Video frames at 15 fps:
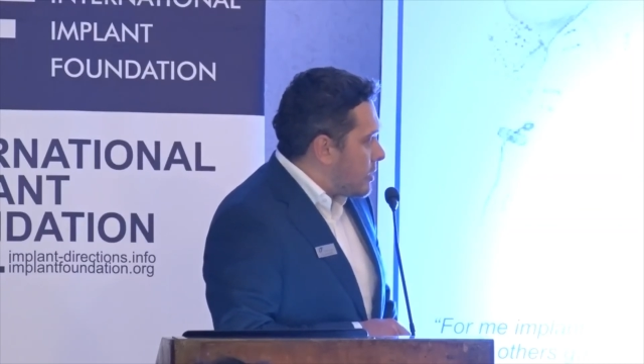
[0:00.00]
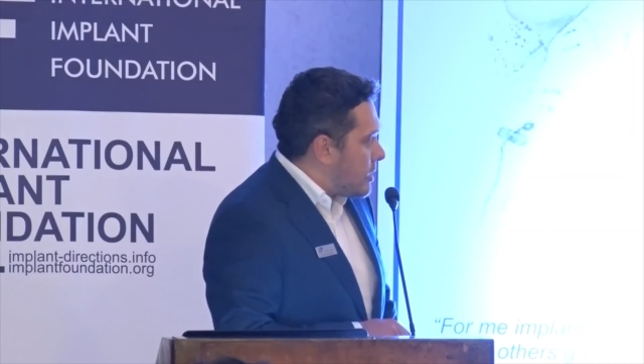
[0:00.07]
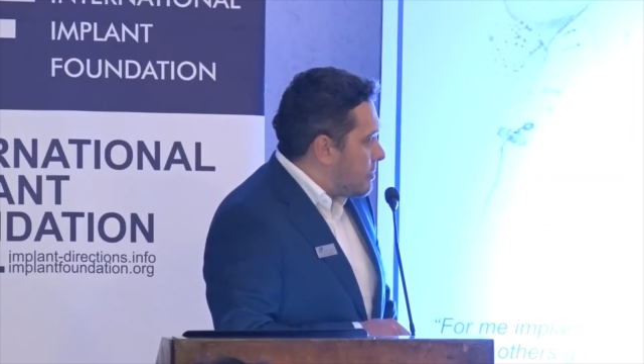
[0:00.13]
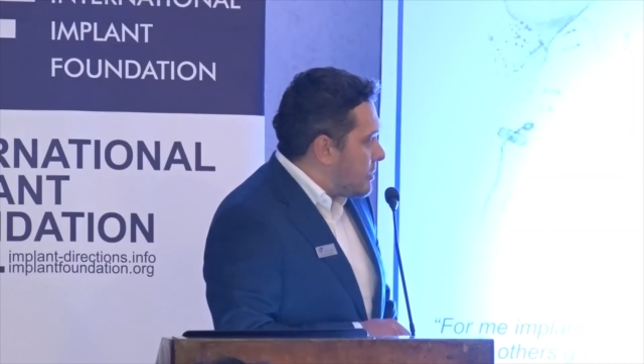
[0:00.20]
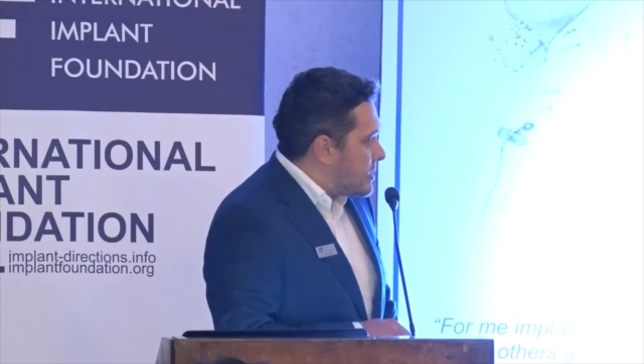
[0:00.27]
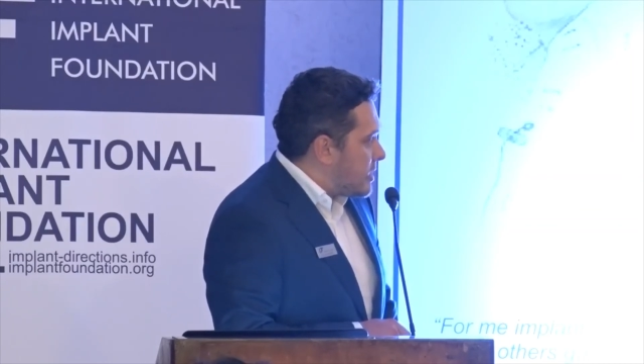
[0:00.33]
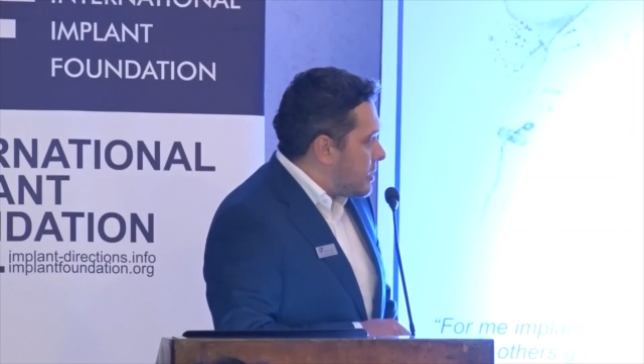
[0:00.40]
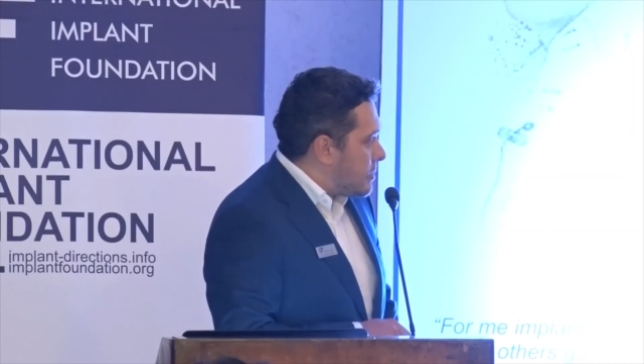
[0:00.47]
the
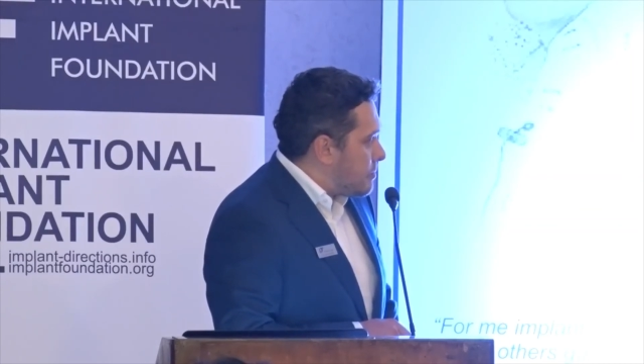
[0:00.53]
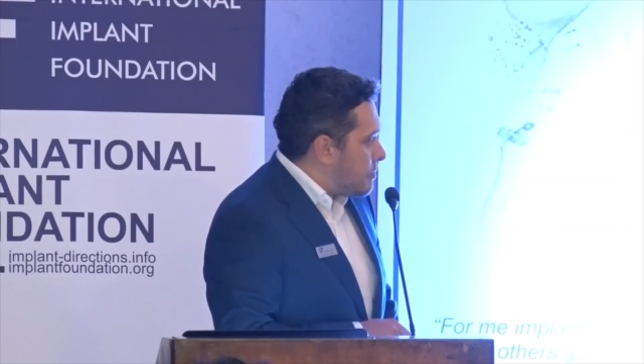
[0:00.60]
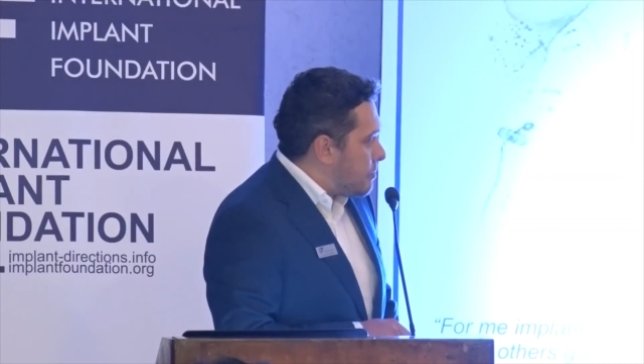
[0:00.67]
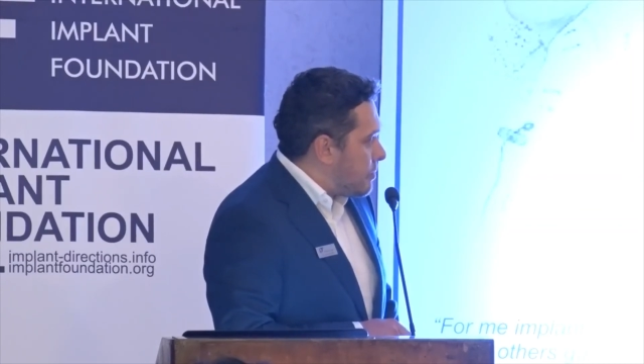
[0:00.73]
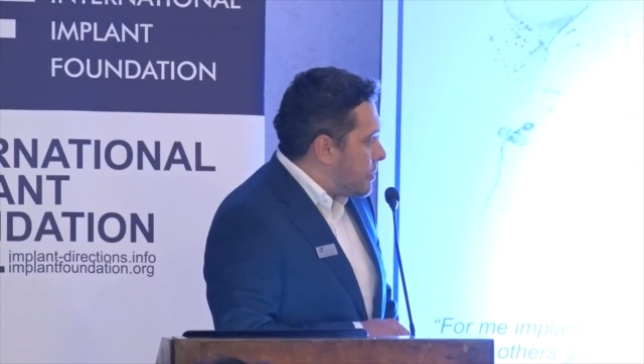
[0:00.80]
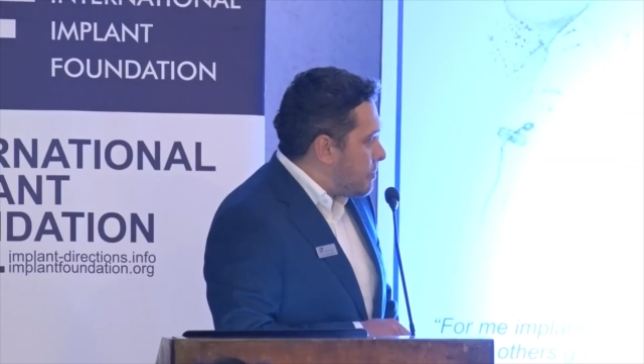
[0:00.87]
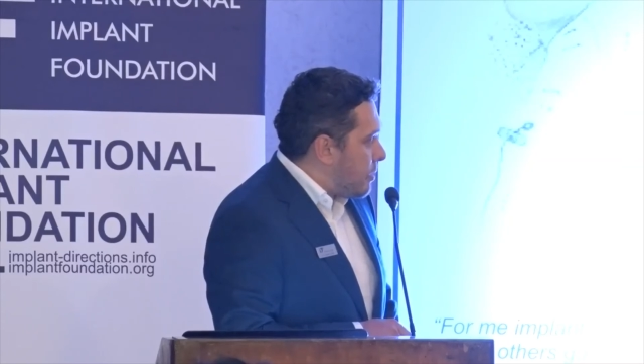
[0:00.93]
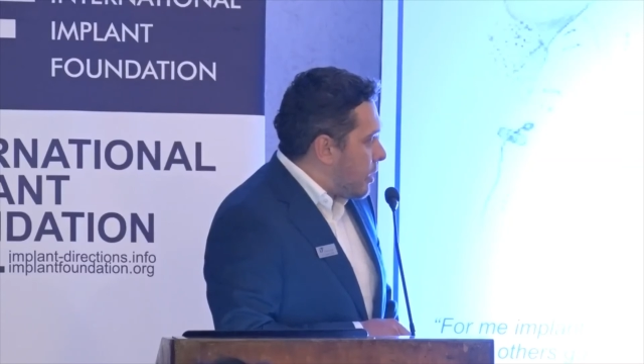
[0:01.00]
mesial
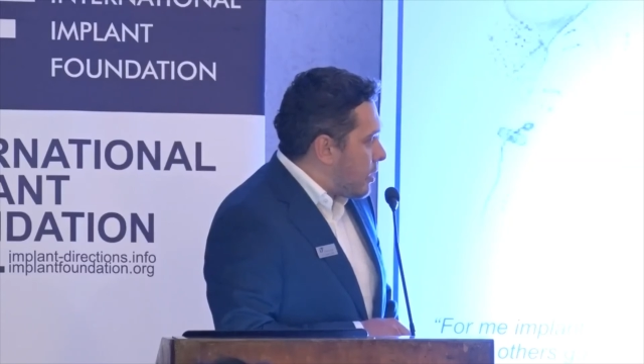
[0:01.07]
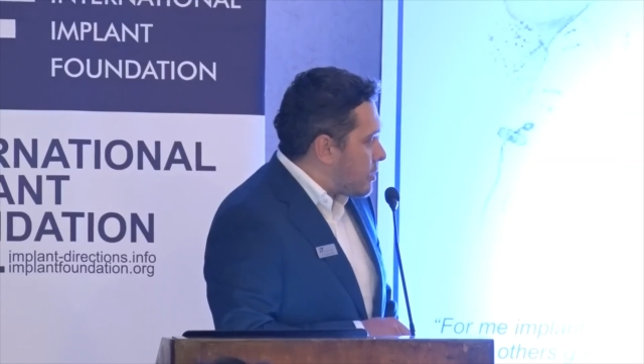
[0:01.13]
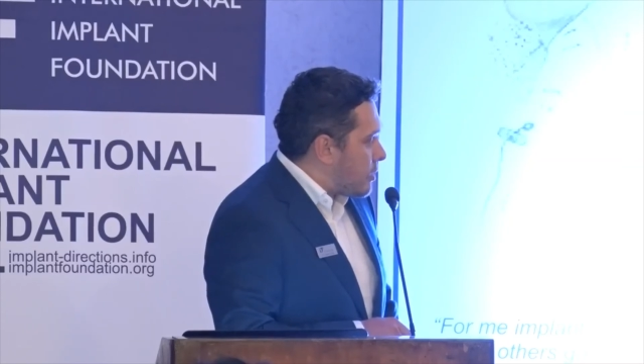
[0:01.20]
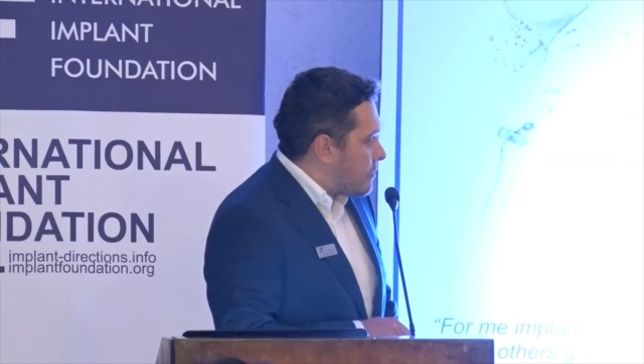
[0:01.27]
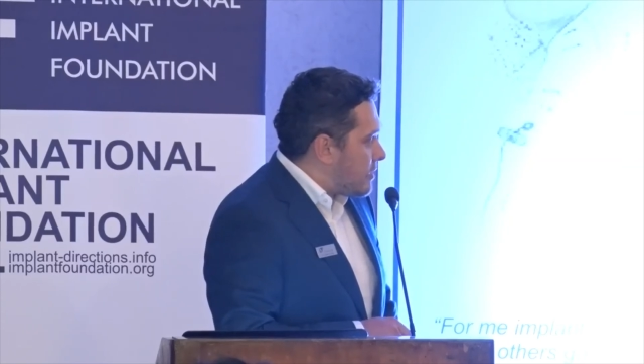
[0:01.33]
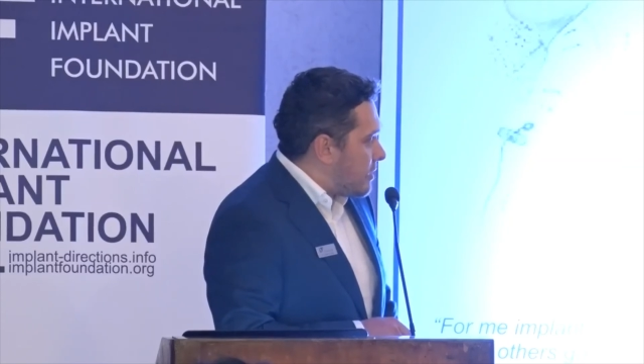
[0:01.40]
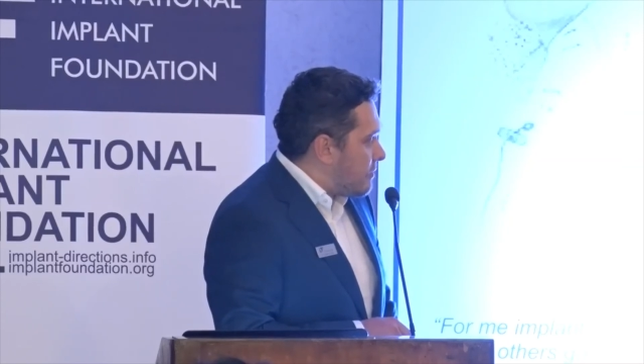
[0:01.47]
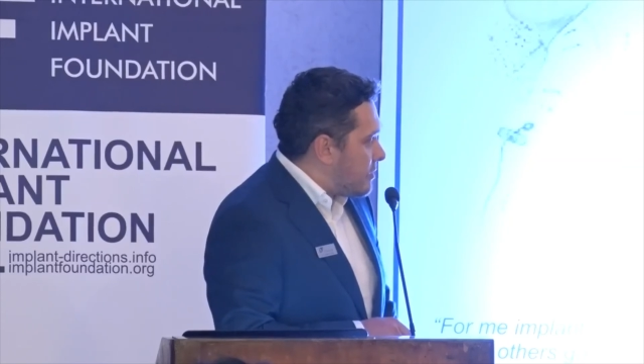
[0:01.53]
part
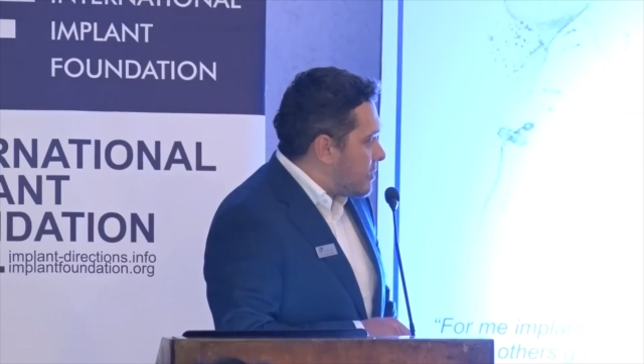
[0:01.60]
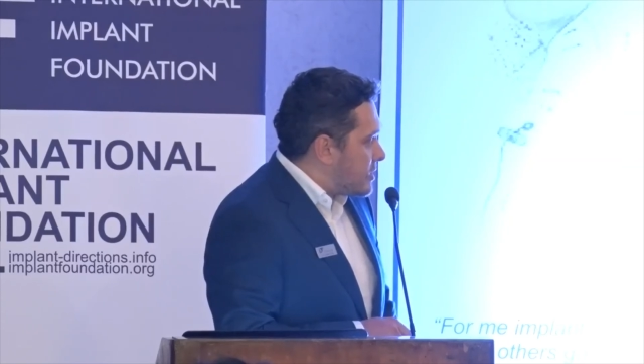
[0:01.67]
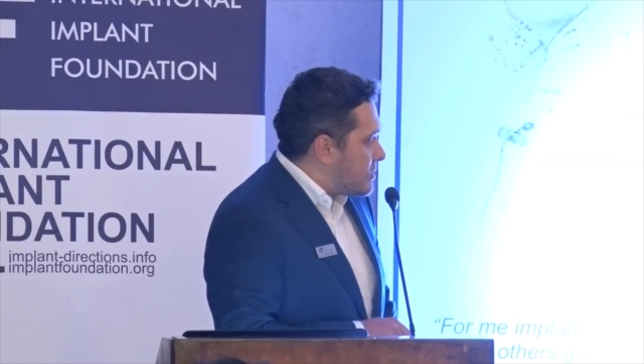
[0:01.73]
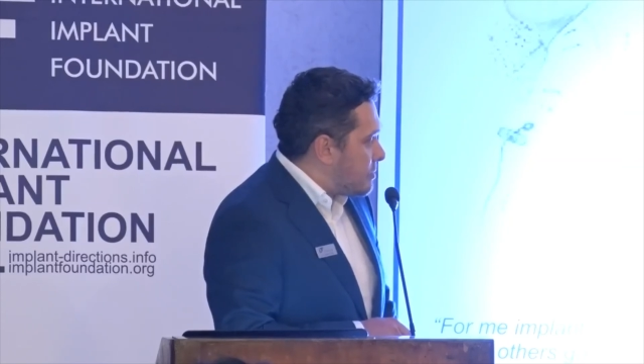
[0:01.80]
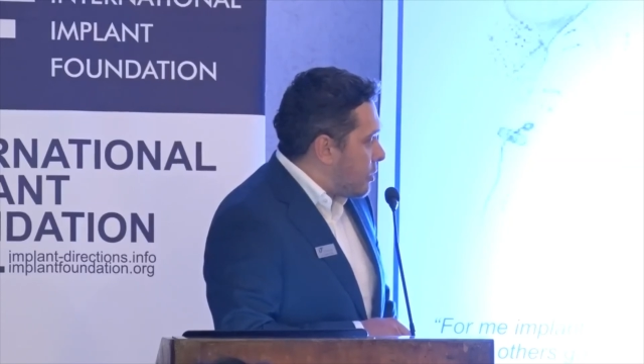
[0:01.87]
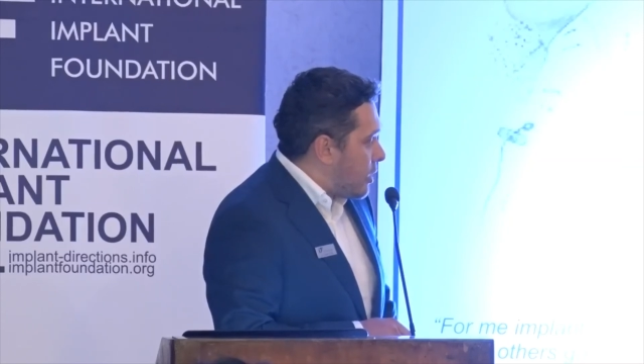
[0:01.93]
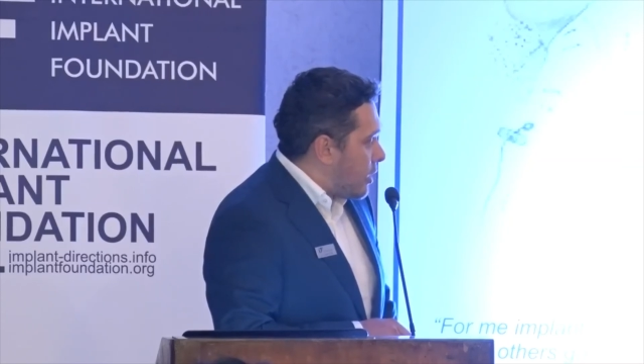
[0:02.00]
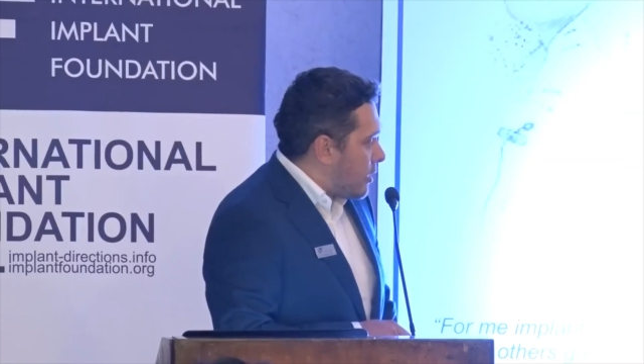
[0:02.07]
of the
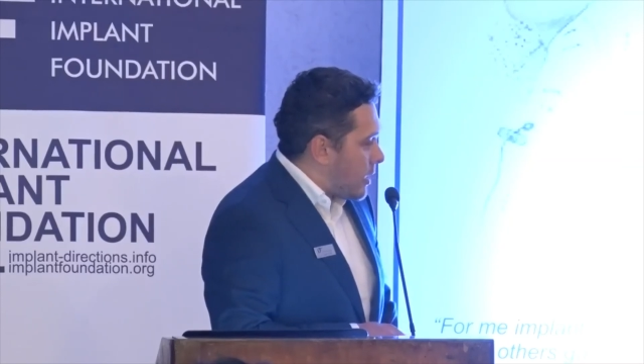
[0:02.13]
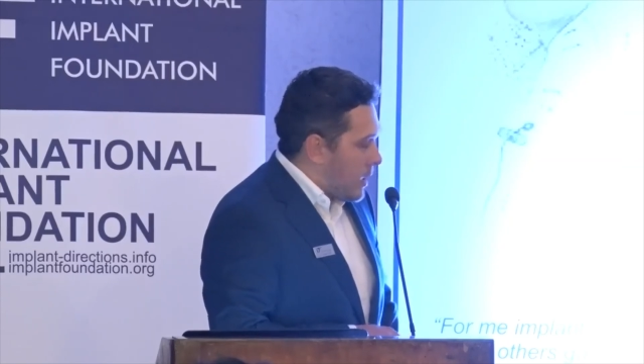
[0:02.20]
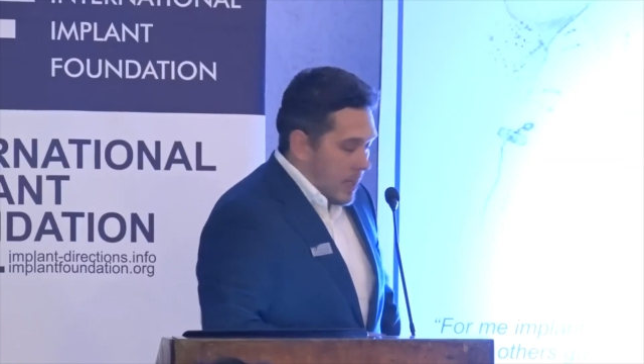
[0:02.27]
first molar.